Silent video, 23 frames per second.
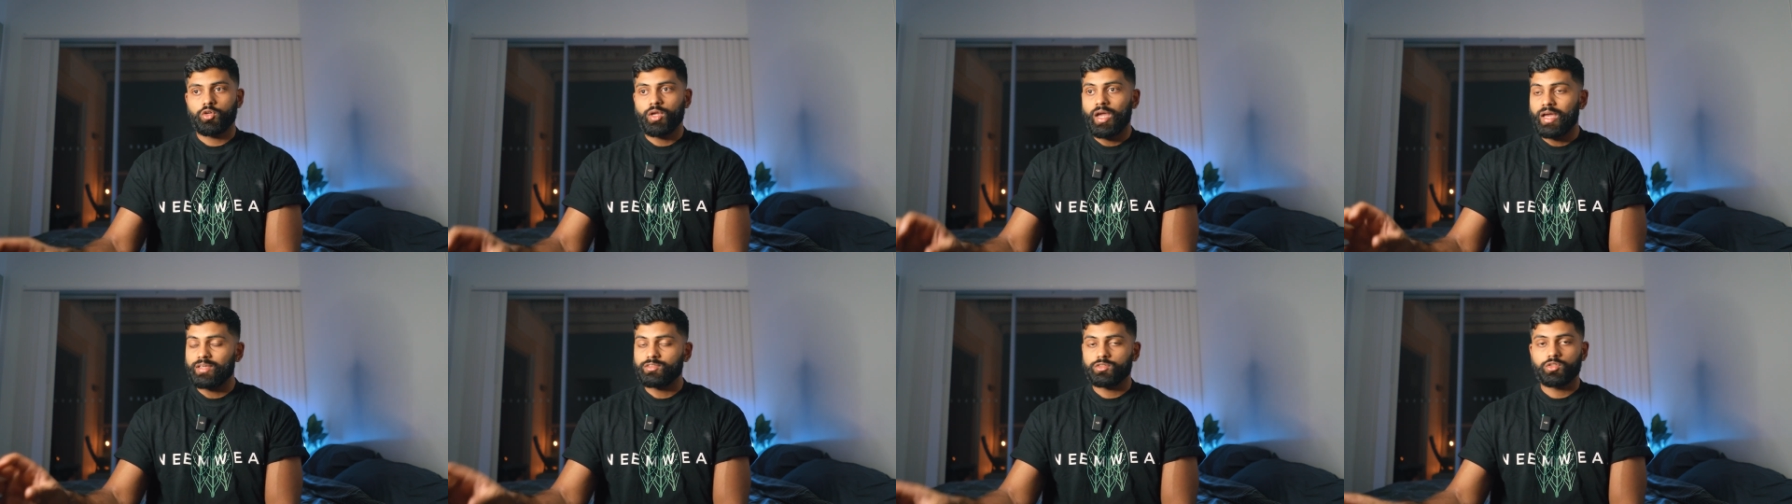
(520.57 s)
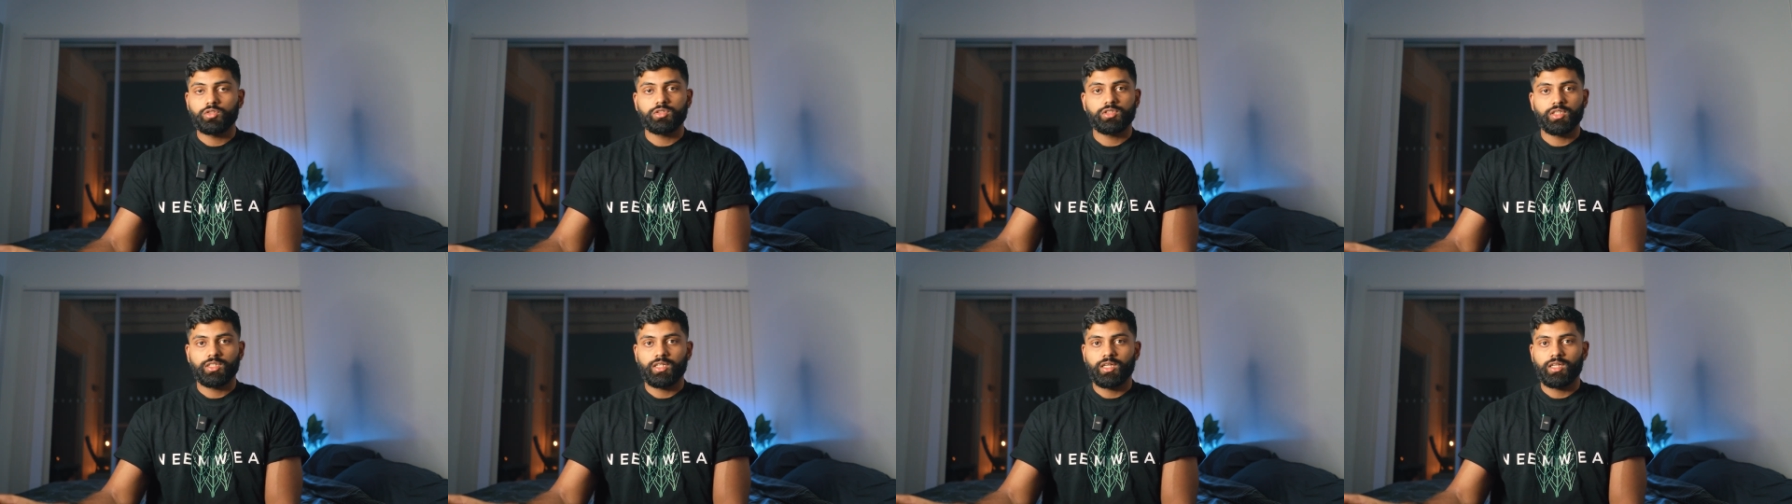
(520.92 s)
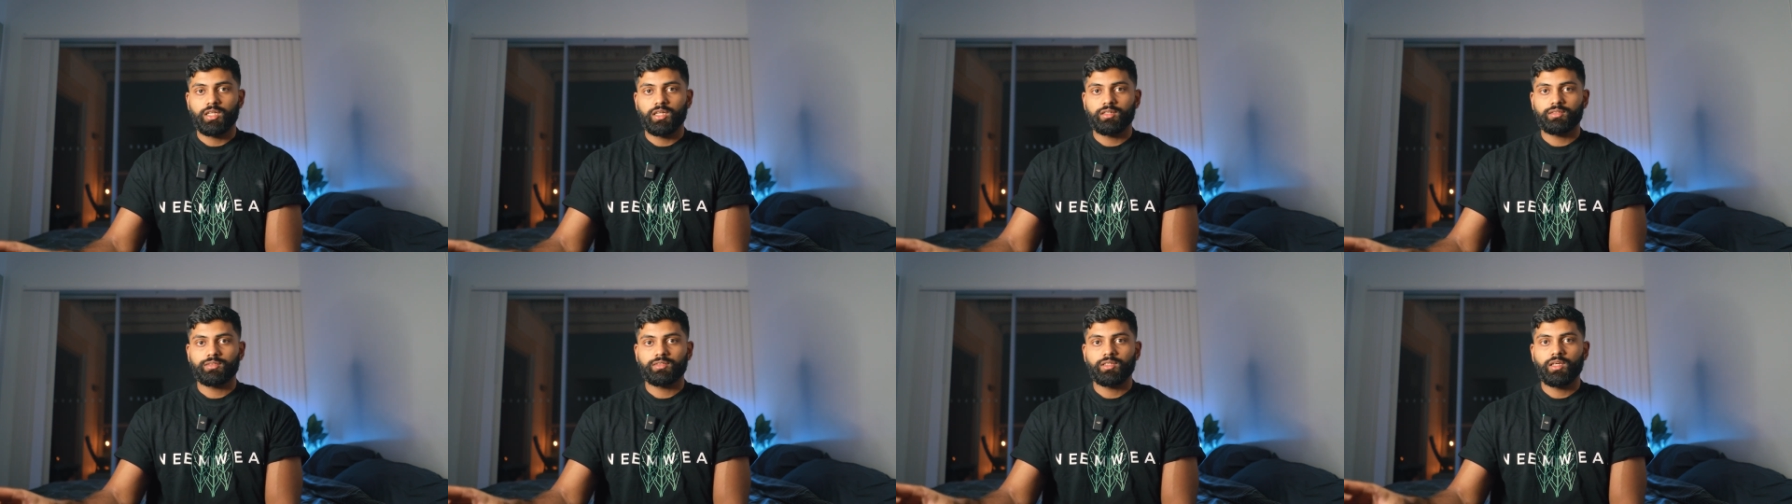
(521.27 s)
who has good
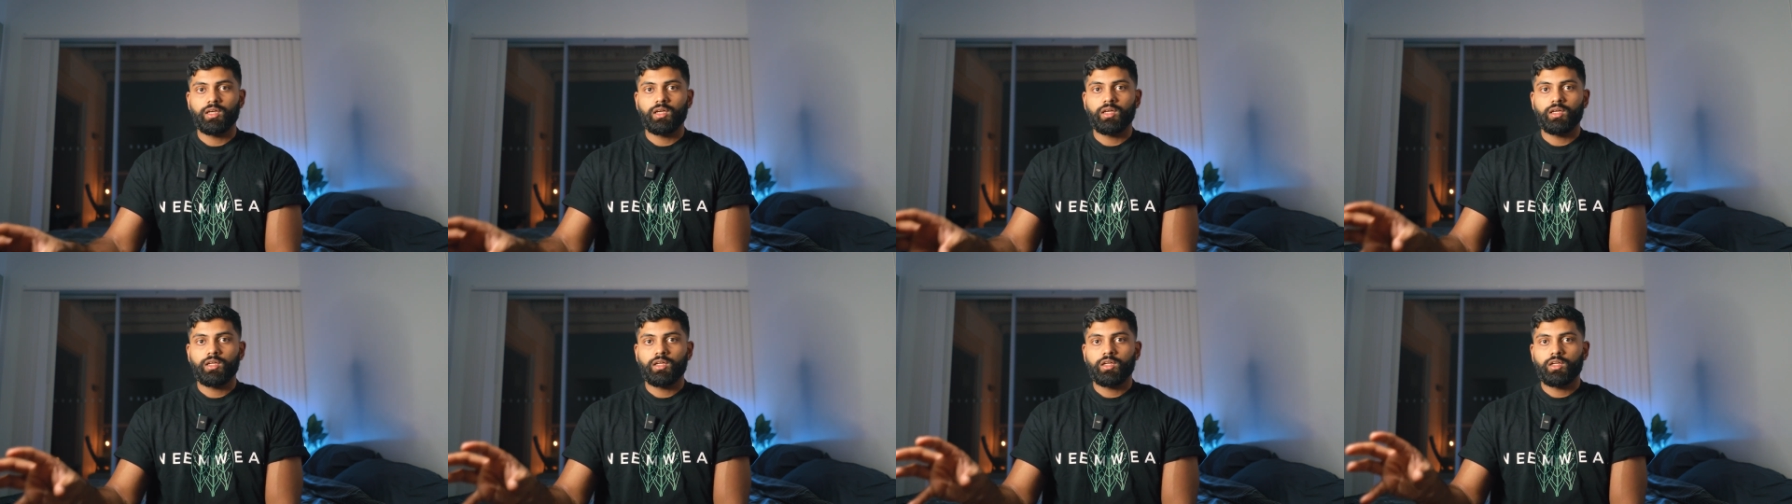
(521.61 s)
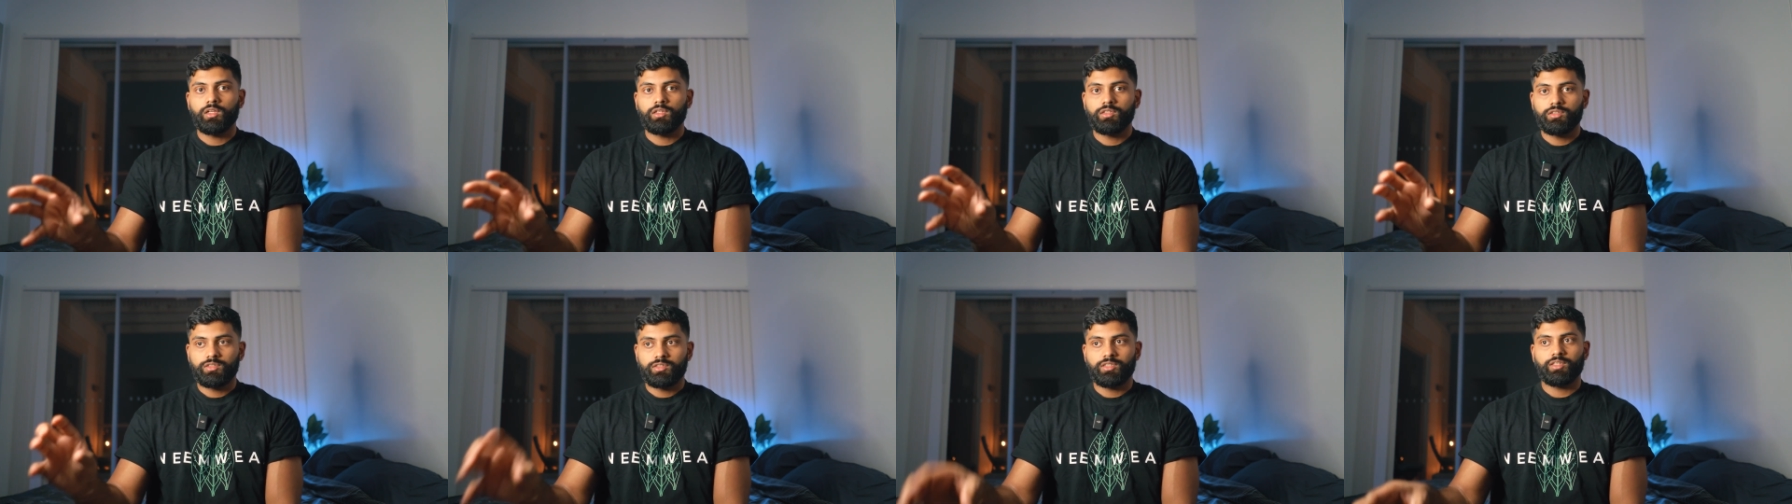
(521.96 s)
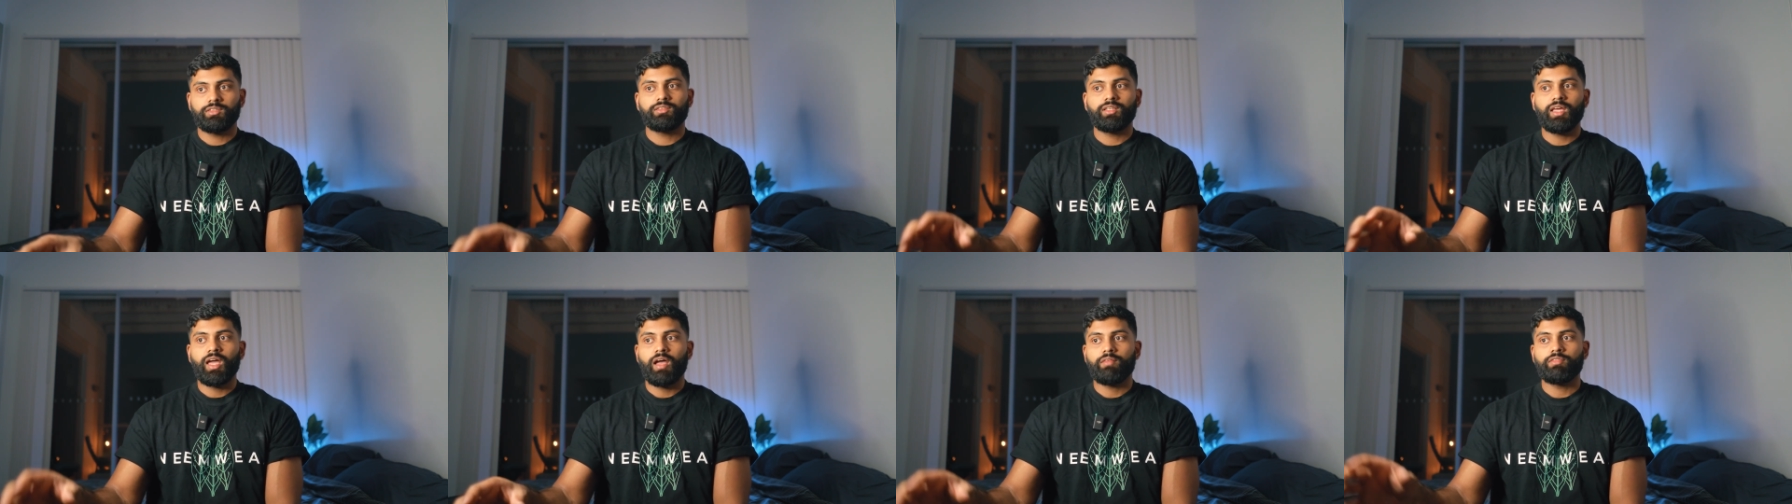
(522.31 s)
genetics,
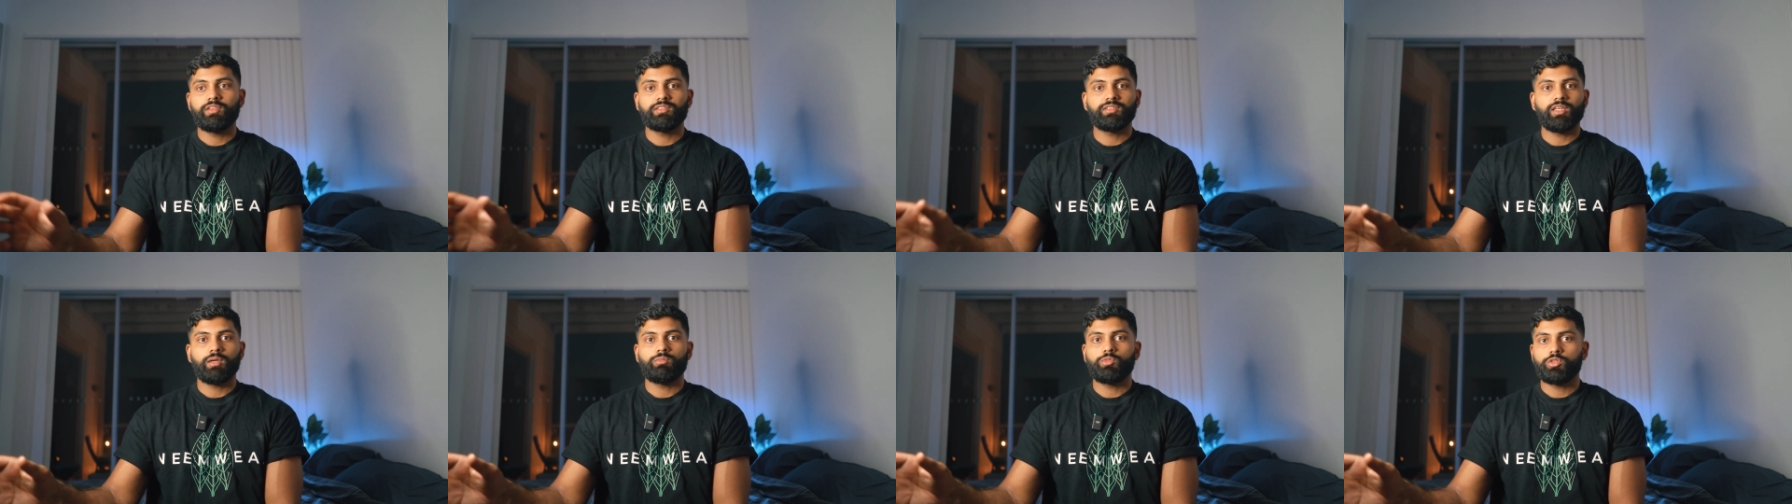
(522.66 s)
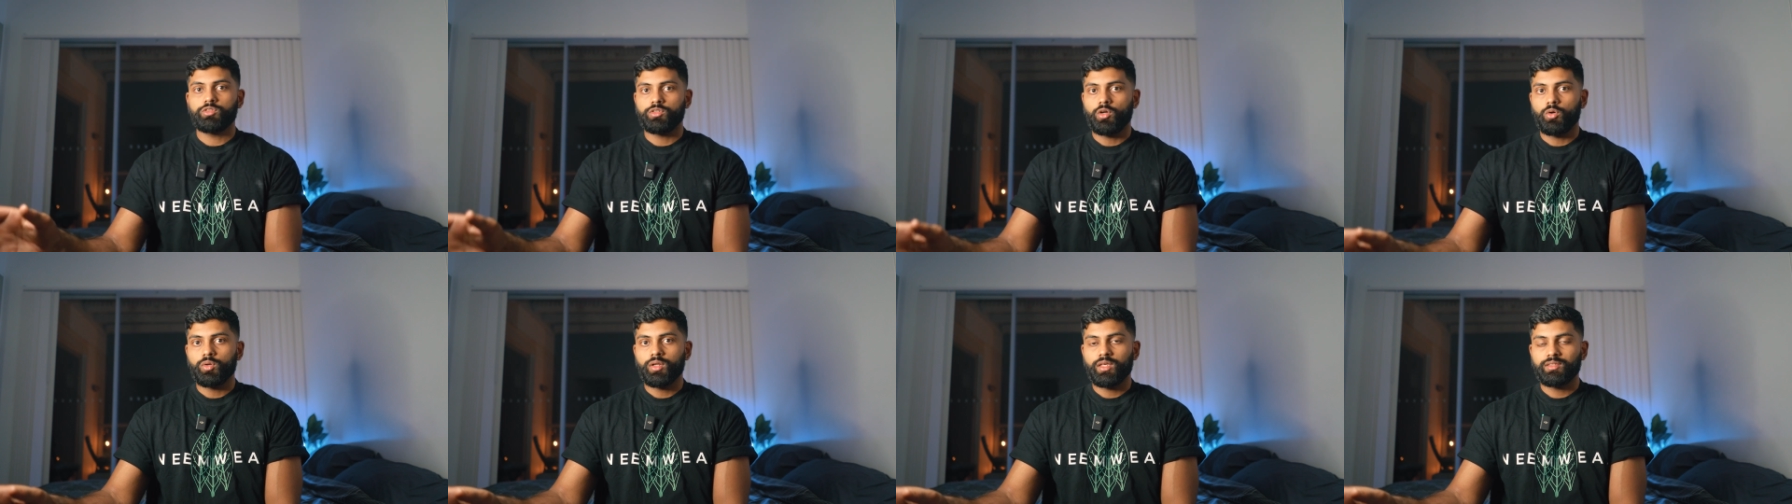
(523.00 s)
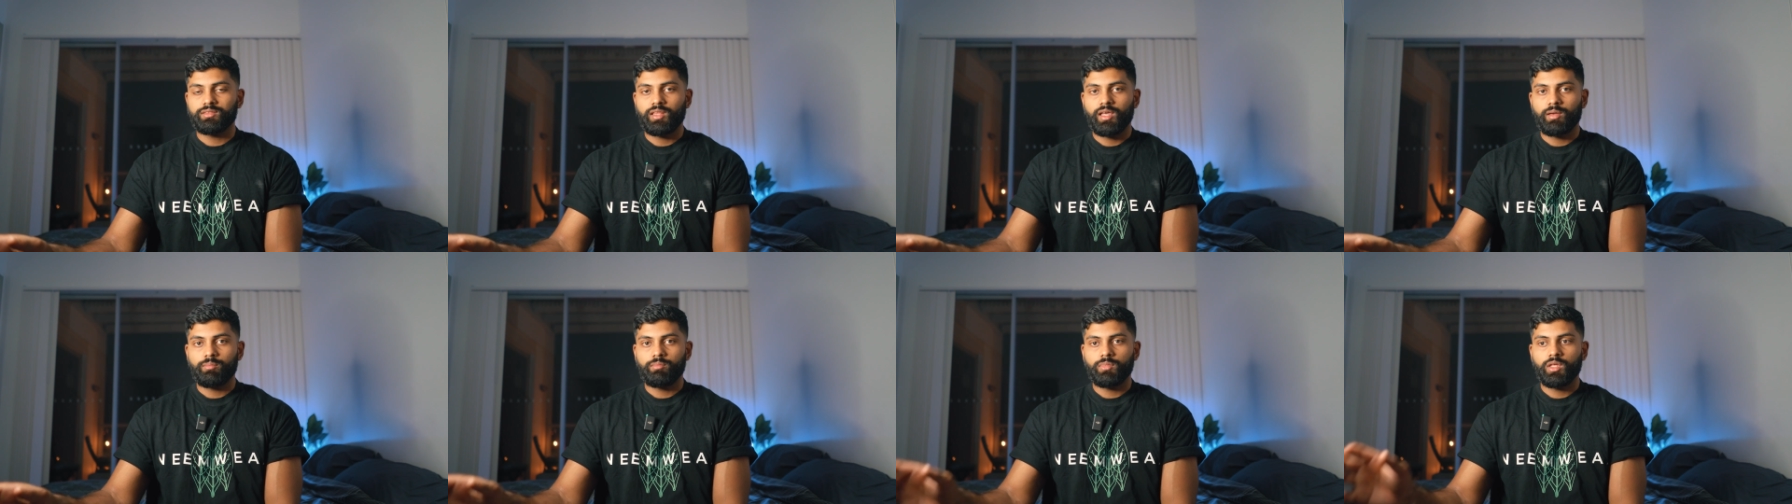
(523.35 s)
just to have the same result
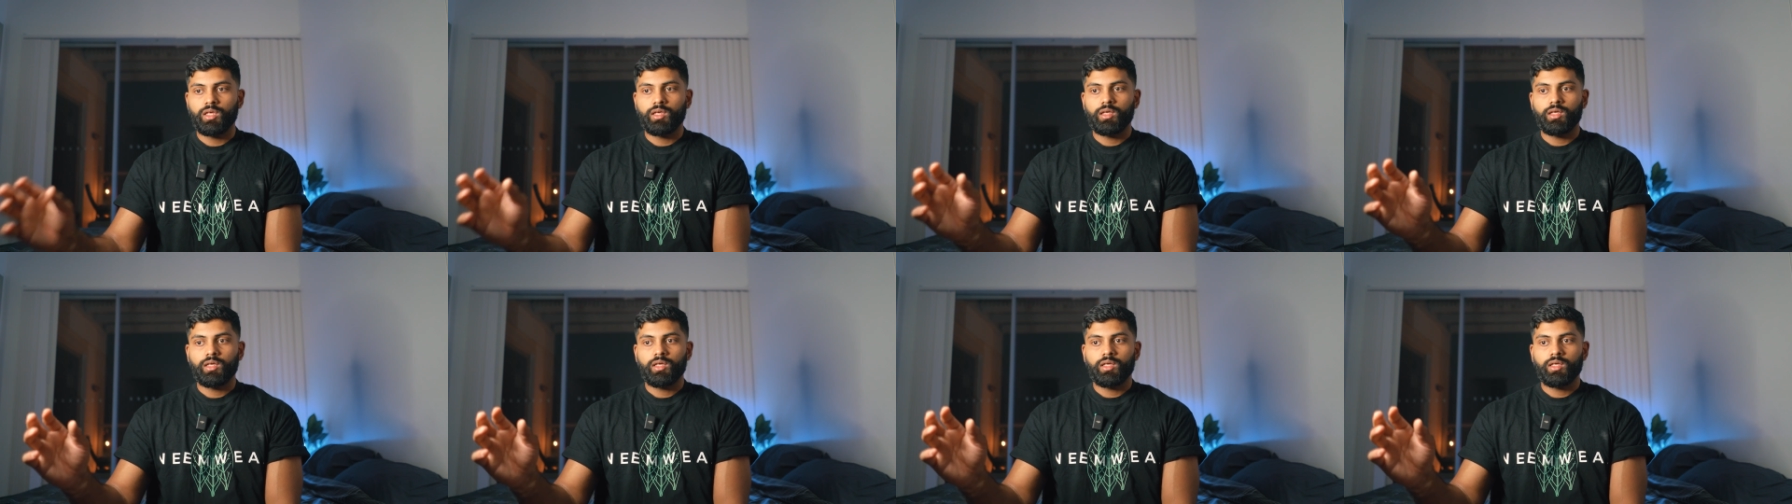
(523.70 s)
as them,